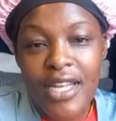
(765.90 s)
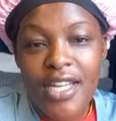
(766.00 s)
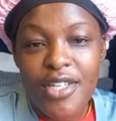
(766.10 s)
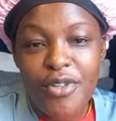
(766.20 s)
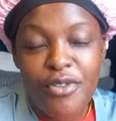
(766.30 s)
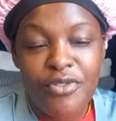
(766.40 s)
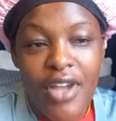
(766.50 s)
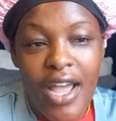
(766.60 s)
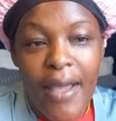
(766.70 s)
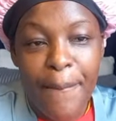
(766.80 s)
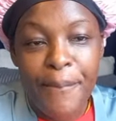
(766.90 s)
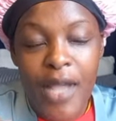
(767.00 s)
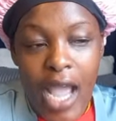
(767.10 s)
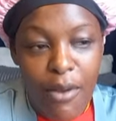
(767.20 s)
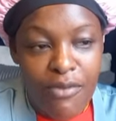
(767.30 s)
an end of
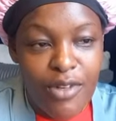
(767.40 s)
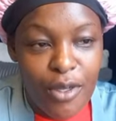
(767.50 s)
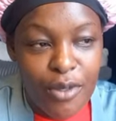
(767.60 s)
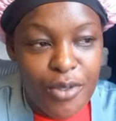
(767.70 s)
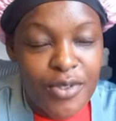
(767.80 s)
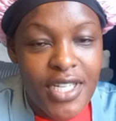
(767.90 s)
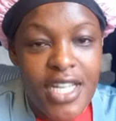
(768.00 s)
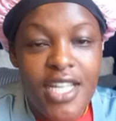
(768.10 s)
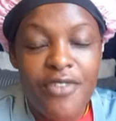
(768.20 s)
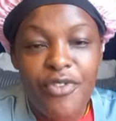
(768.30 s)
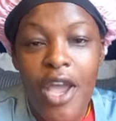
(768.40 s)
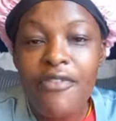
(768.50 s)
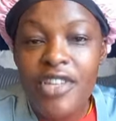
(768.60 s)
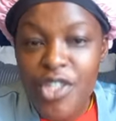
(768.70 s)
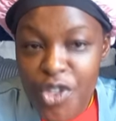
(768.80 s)
our vlog today. If you
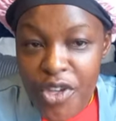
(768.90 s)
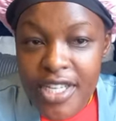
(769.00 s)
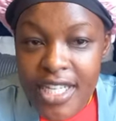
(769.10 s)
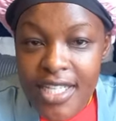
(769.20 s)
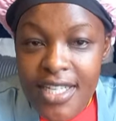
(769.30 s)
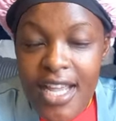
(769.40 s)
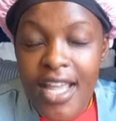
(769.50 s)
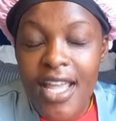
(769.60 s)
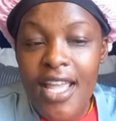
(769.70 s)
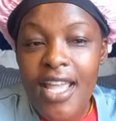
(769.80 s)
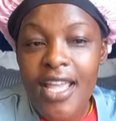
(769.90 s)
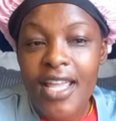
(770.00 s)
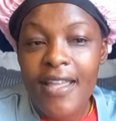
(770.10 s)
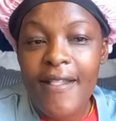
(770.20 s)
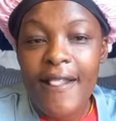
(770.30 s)
have enjoyed it,
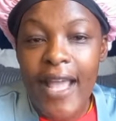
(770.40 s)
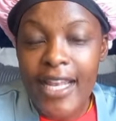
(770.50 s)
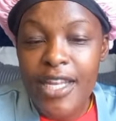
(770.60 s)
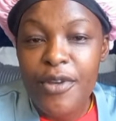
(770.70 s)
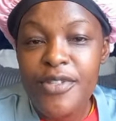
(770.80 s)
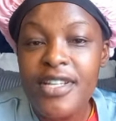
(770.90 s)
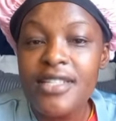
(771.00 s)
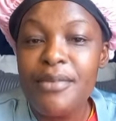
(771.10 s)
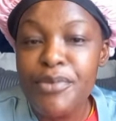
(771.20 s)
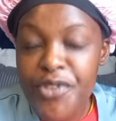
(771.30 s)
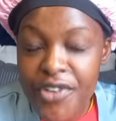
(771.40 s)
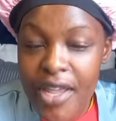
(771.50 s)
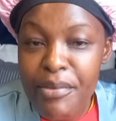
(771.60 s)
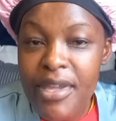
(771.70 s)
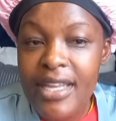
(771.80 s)
kindly consider
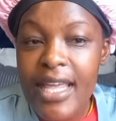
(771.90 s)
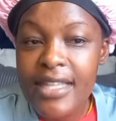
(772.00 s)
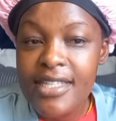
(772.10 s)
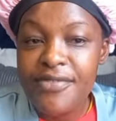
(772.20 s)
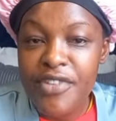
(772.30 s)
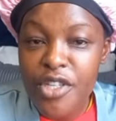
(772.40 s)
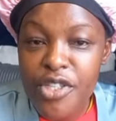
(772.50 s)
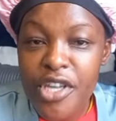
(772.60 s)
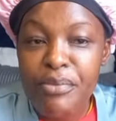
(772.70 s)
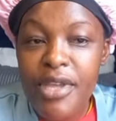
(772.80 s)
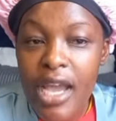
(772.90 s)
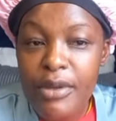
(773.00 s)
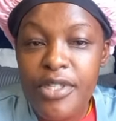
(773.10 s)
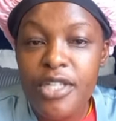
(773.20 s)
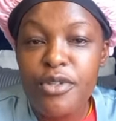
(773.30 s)
subscribing, like this video, share me
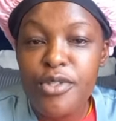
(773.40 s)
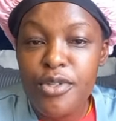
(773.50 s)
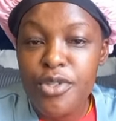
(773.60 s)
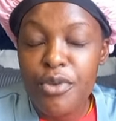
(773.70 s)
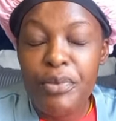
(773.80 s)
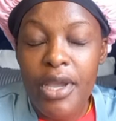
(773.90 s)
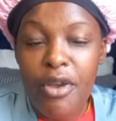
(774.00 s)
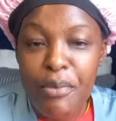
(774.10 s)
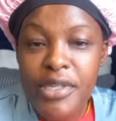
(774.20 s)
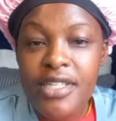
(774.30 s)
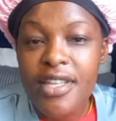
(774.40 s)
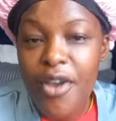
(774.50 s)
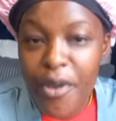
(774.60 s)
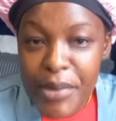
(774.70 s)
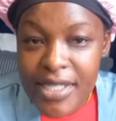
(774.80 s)
out, and also drop a comment in the
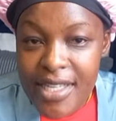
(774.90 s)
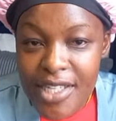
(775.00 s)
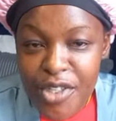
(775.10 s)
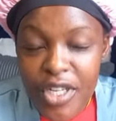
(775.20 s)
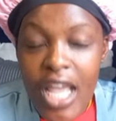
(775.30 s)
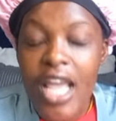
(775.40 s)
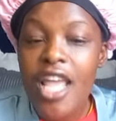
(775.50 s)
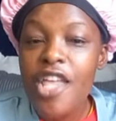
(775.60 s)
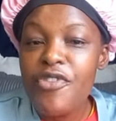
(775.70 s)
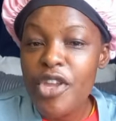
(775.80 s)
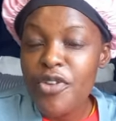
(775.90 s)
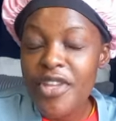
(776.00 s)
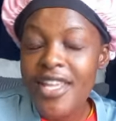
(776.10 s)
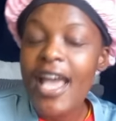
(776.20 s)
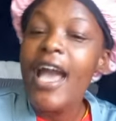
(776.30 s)
comment section. If you're new
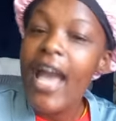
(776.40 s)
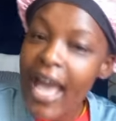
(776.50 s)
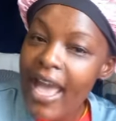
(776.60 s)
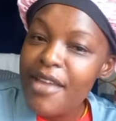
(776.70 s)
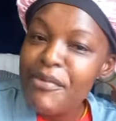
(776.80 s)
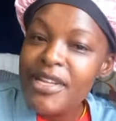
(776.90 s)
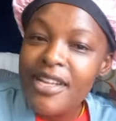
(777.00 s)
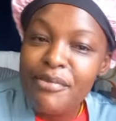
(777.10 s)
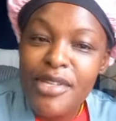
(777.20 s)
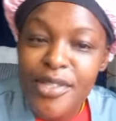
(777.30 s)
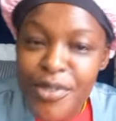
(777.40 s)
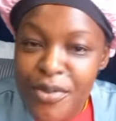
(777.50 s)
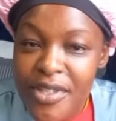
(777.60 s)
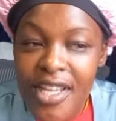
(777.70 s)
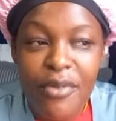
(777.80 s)
here, hi, my name is
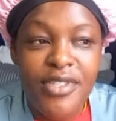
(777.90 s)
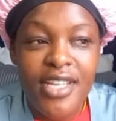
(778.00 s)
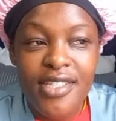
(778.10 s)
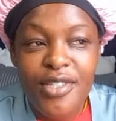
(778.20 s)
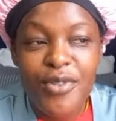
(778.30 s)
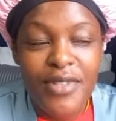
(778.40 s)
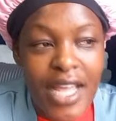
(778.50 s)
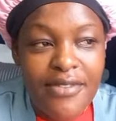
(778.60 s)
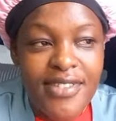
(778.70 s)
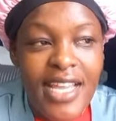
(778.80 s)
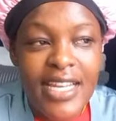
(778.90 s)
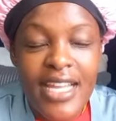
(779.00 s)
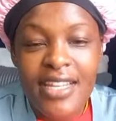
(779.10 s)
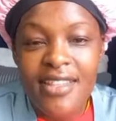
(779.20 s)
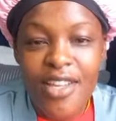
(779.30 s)
Ruth. Here we just do lifestyle,
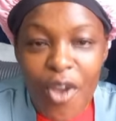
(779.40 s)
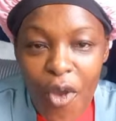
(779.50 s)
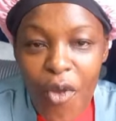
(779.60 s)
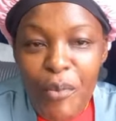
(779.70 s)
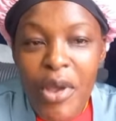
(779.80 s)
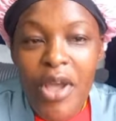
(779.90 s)
anything home,